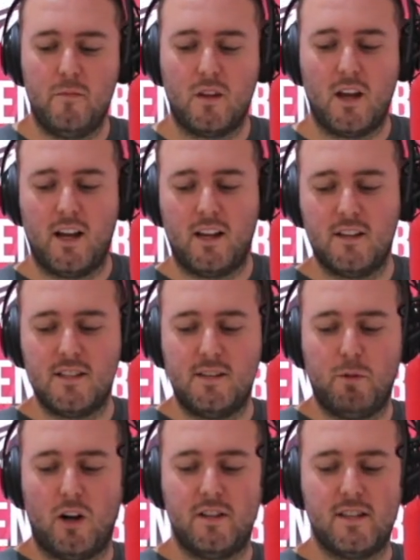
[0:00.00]
Because he
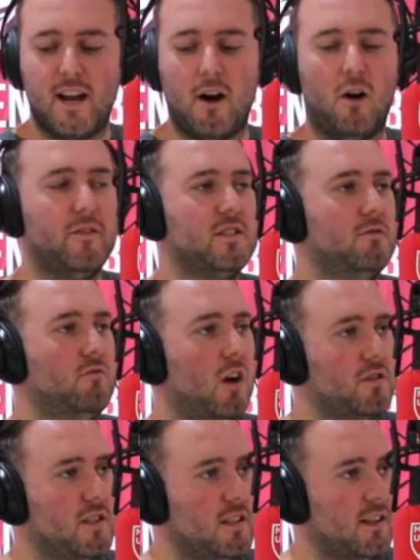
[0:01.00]
pointed out, obviously
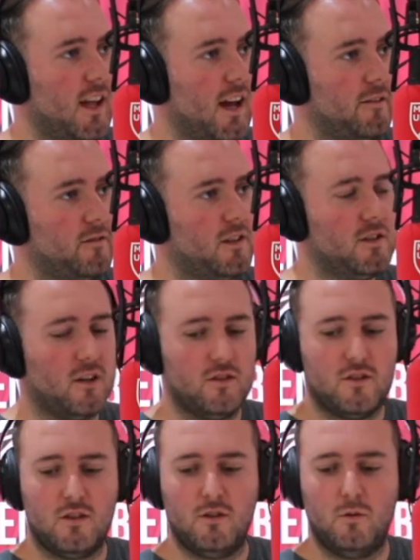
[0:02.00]
Rossi's left, he's gone
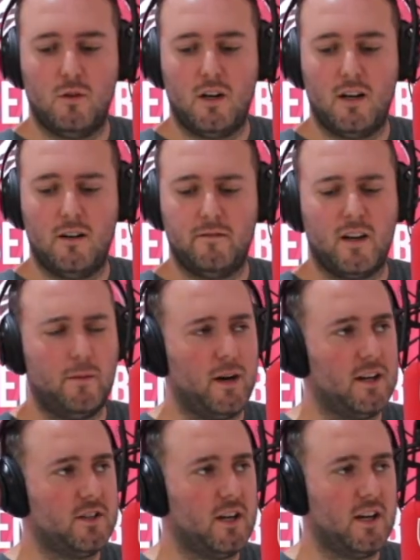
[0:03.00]
to
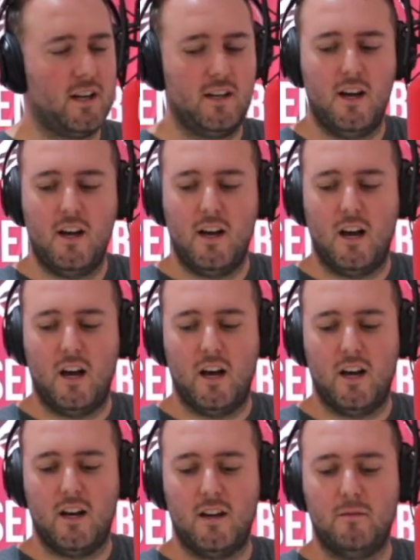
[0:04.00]
Fenerbahce.
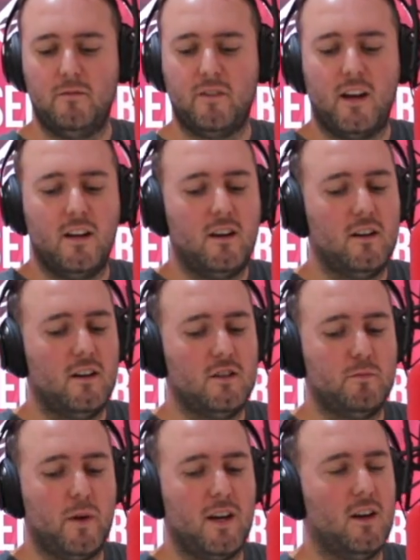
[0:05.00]
Vea has
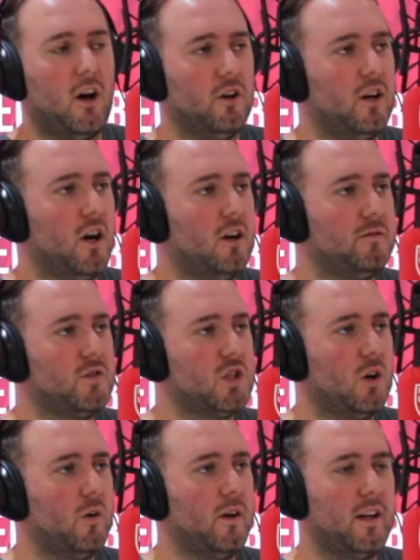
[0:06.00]
been on and off,
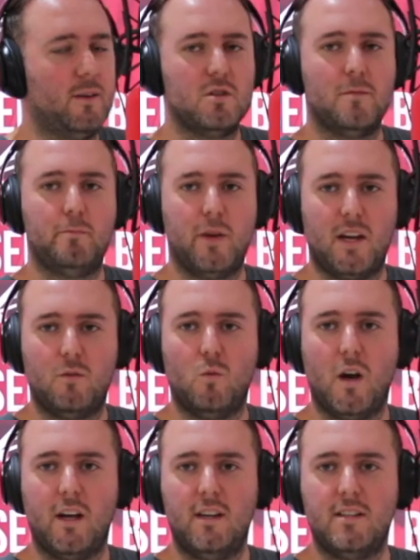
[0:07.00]
so it was a big
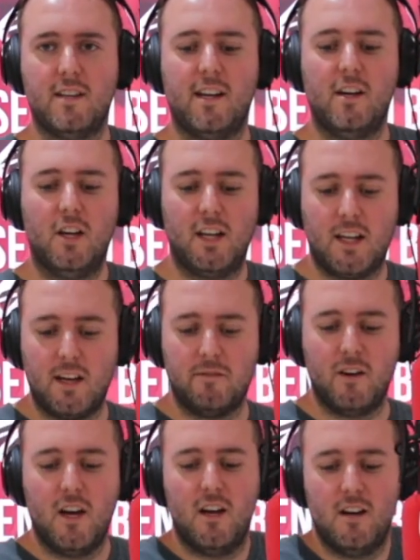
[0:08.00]
win. He said, are you going to give
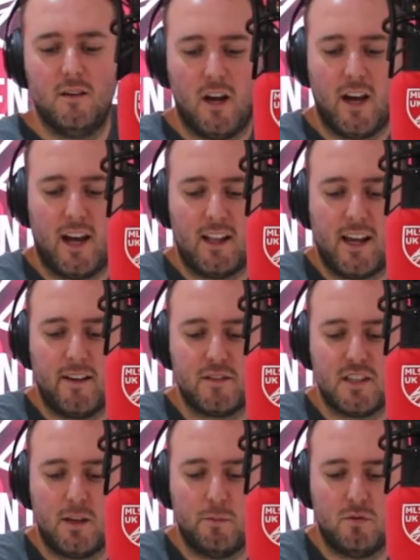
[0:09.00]

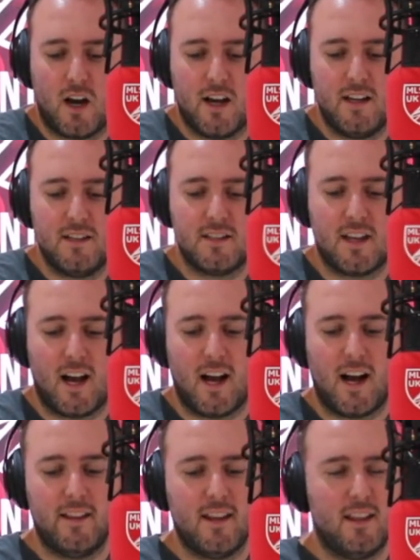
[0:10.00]
LAFC praise?
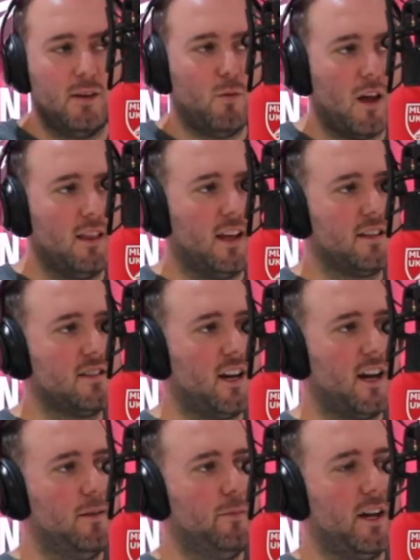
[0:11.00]
And then he went last
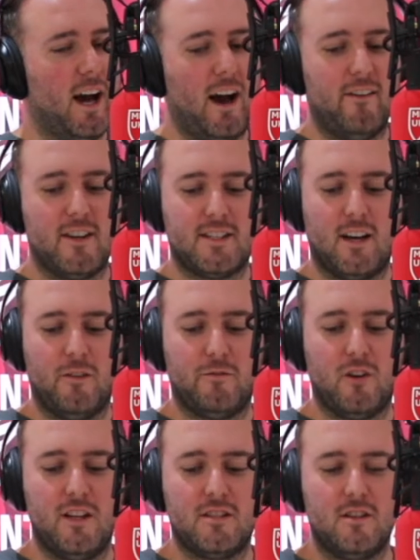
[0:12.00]
night and beat RSL
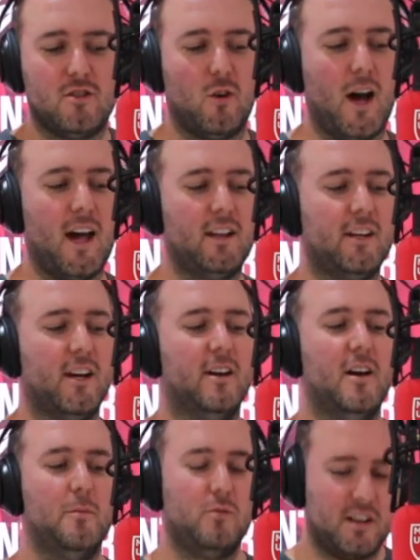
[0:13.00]
3-2. So
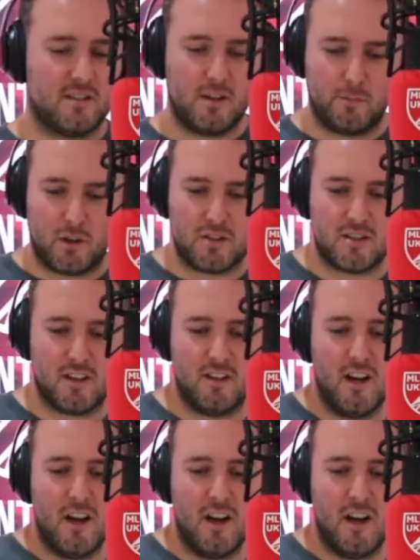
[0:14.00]
Elliot, press the button.